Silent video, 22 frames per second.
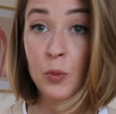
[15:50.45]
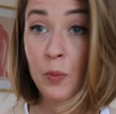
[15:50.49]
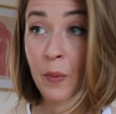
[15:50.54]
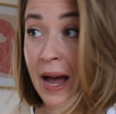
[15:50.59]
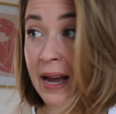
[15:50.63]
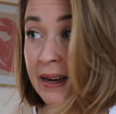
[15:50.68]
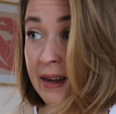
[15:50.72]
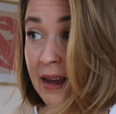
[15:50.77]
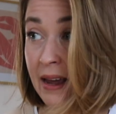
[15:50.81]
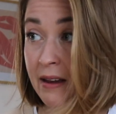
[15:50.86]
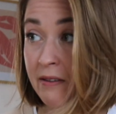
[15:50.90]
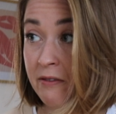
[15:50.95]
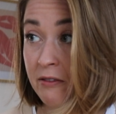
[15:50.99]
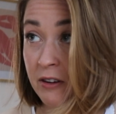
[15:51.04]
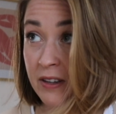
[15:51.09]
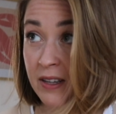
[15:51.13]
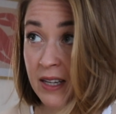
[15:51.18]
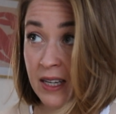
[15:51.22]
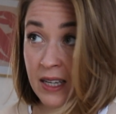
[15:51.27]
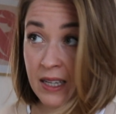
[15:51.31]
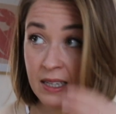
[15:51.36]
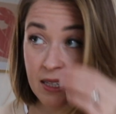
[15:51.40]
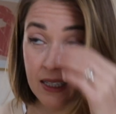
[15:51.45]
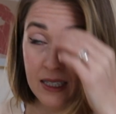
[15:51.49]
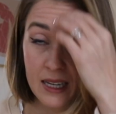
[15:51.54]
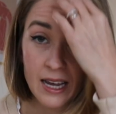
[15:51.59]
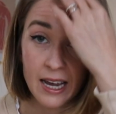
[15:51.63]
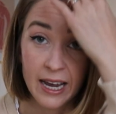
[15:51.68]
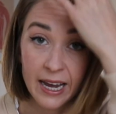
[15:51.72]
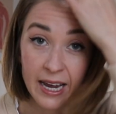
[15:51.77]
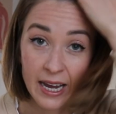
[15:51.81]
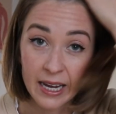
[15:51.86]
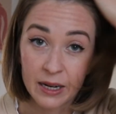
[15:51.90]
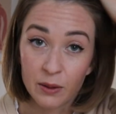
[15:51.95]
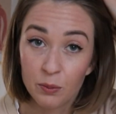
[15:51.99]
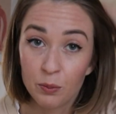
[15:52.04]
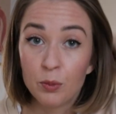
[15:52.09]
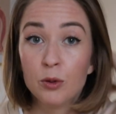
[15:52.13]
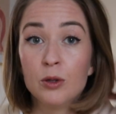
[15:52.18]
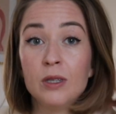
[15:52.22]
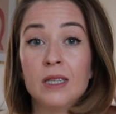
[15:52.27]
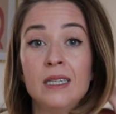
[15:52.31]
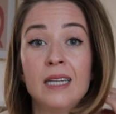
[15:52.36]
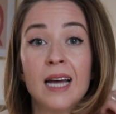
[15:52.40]
pack everything and
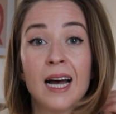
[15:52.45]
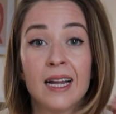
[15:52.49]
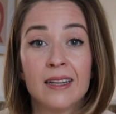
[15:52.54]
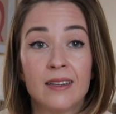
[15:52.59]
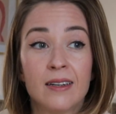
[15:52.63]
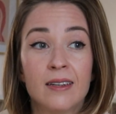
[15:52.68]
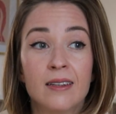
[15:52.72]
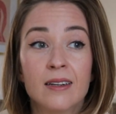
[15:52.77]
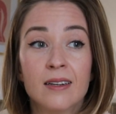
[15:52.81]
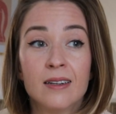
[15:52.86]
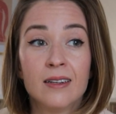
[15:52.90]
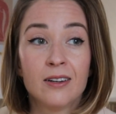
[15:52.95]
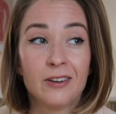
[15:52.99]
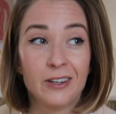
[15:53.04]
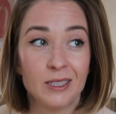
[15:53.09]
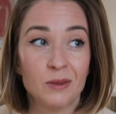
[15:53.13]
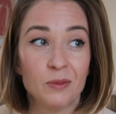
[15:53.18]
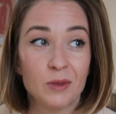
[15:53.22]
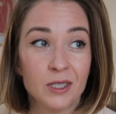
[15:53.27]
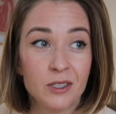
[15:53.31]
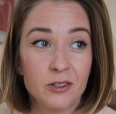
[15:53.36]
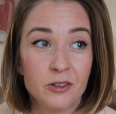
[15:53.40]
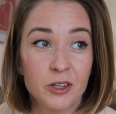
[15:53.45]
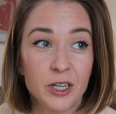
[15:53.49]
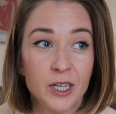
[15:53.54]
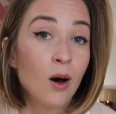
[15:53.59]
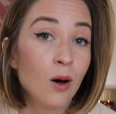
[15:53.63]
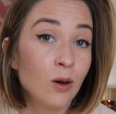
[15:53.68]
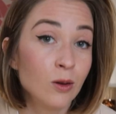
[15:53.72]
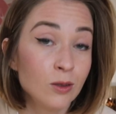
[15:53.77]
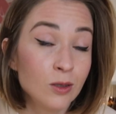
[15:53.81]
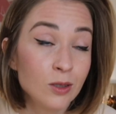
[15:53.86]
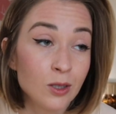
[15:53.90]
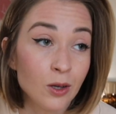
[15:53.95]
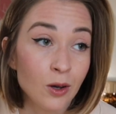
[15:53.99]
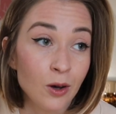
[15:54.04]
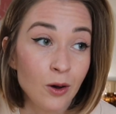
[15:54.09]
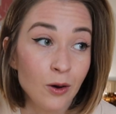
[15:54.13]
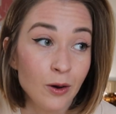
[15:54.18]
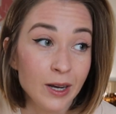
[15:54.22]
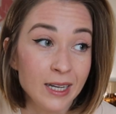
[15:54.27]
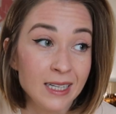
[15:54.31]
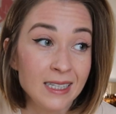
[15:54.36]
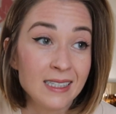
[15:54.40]
put it under the Christmas tree.
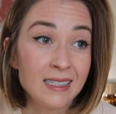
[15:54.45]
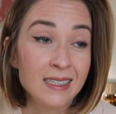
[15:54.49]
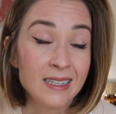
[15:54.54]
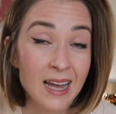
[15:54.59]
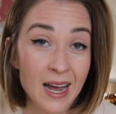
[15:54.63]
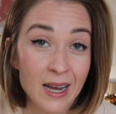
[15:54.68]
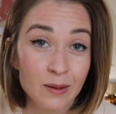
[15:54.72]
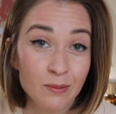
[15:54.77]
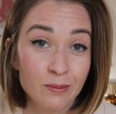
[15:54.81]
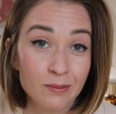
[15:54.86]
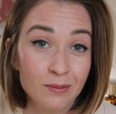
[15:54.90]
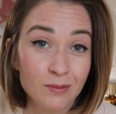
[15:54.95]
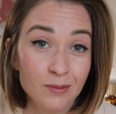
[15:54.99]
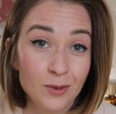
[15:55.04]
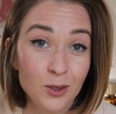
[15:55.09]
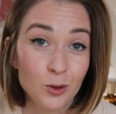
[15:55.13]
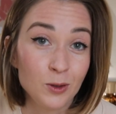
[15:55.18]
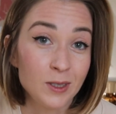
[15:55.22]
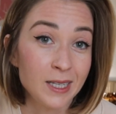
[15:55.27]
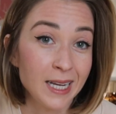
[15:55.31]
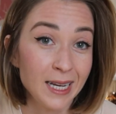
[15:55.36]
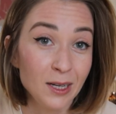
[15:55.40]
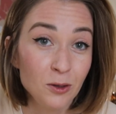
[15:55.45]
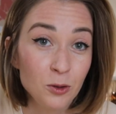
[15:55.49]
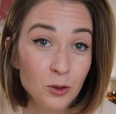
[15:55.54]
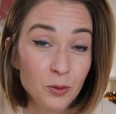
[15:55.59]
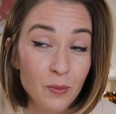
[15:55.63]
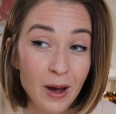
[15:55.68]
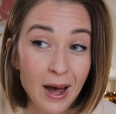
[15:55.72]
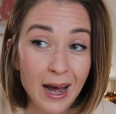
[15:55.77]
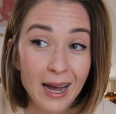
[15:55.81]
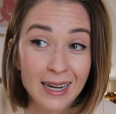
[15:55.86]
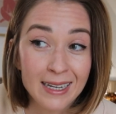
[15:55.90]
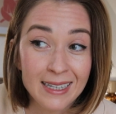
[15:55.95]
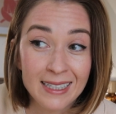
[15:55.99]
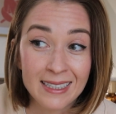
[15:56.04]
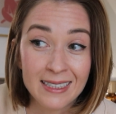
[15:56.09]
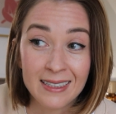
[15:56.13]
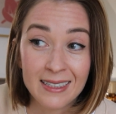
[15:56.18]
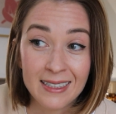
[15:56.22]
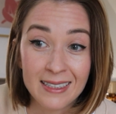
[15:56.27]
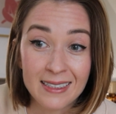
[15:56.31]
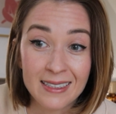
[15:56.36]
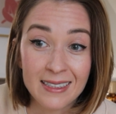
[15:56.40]
Also, it's time to say goodbye
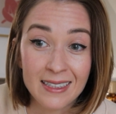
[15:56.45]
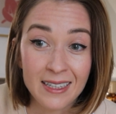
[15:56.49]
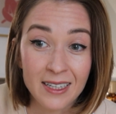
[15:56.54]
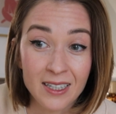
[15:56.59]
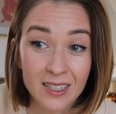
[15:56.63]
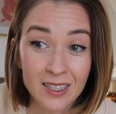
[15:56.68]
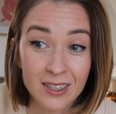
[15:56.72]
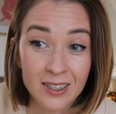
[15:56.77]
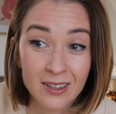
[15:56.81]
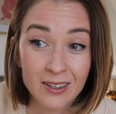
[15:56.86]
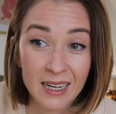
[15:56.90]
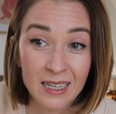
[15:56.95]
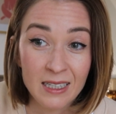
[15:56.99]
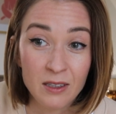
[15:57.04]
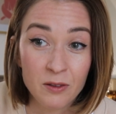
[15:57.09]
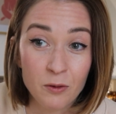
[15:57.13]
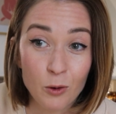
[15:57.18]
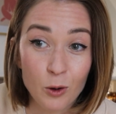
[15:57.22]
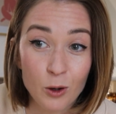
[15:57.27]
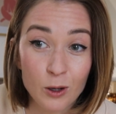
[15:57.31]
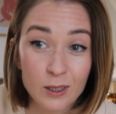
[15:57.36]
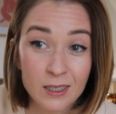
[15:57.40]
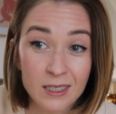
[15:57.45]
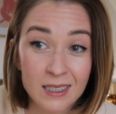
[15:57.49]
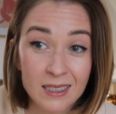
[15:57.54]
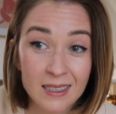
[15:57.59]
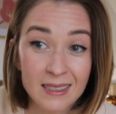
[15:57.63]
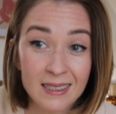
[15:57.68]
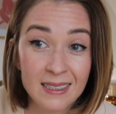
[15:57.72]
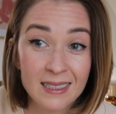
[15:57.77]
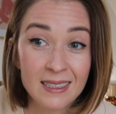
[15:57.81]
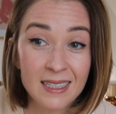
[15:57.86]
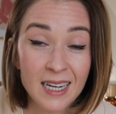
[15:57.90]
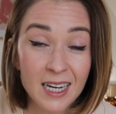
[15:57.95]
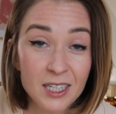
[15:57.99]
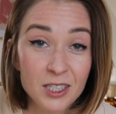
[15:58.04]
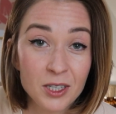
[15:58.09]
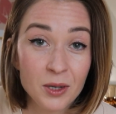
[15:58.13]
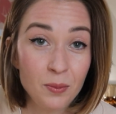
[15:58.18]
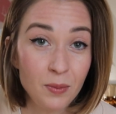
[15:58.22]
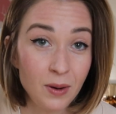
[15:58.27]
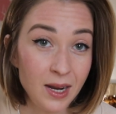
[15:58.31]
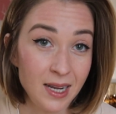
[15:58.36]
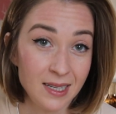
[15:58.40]
in this year. It was such a
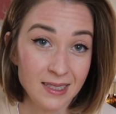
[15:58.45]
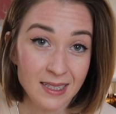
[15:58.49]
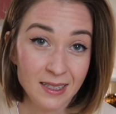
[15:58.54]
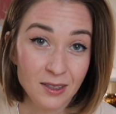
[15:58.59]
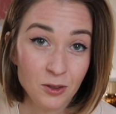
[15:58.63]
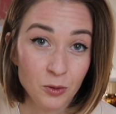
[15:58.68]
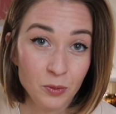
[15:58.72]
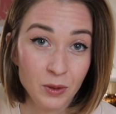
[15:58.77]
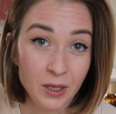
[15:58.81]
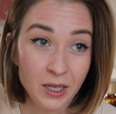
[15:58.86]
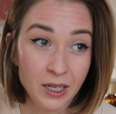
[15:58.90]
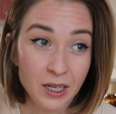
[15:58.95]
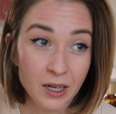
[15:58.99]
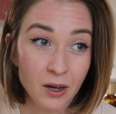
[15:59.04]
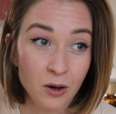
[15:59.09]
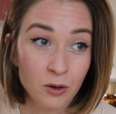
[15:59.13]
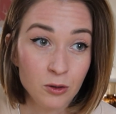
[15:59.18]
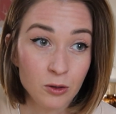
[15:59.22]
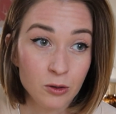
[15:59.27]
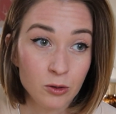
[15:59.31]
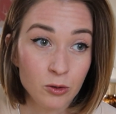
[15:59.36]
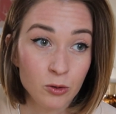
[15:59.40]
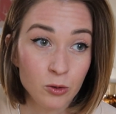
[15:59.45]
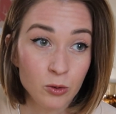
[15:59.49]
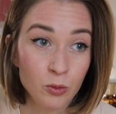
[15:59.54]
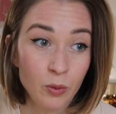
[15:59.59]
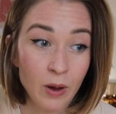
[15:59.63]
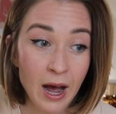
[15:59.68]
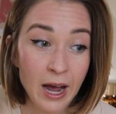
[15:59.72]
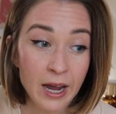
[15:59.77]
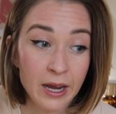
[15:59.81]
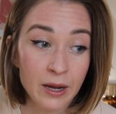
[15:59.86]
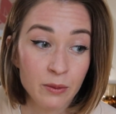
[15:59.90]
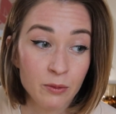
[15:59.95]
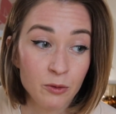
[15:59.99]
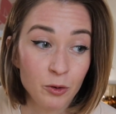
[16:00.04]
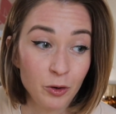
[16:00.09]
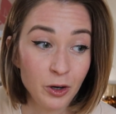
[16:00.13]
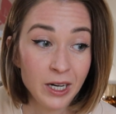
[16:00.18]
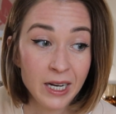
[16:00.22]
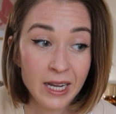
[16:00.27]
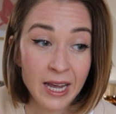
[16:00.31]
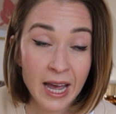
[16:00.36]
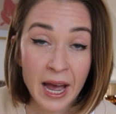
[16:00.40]
pleasant to be here on YouTube. I am
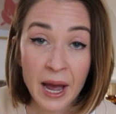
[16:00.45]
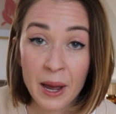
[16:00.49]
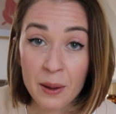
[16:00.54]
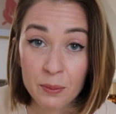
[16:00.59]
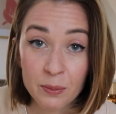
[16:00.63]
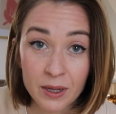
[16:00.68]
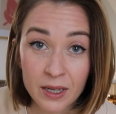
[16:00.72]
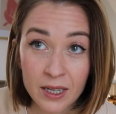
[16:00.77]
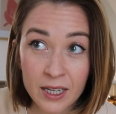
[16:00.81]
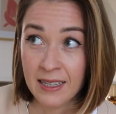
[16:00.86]
really happy